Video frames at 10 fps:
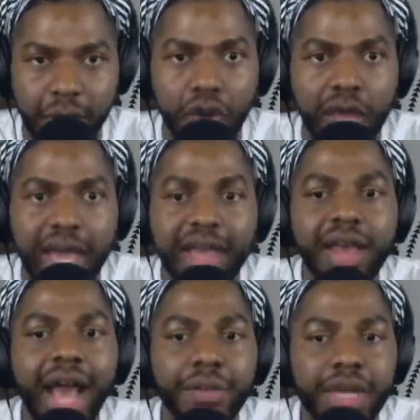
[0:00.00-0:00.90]
Okay,
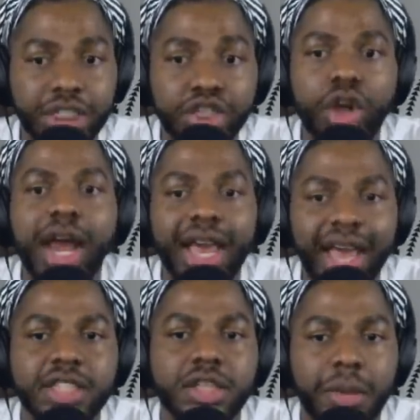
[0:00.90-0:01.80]
I made sure I
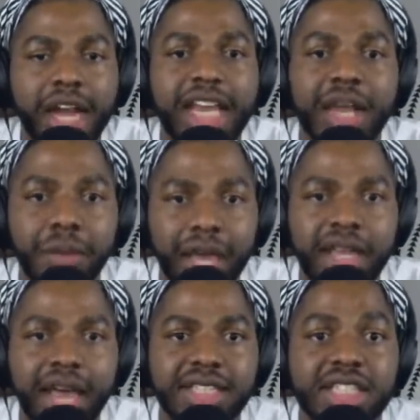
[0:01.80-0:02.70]
had somebody in my
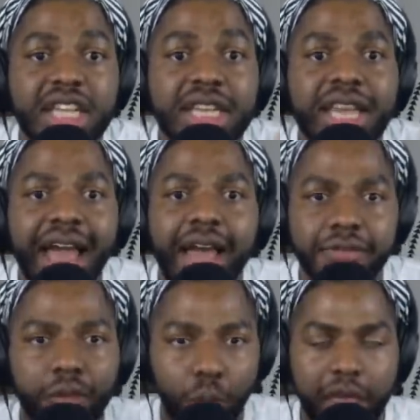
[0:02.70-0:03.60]
class to laugh
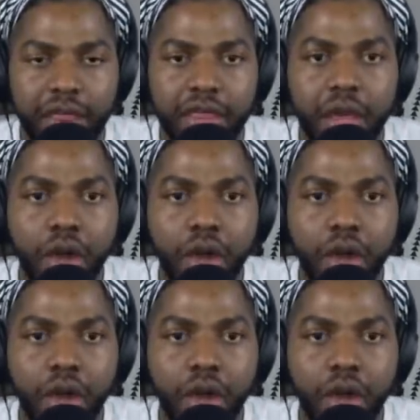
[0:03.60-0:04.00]
with.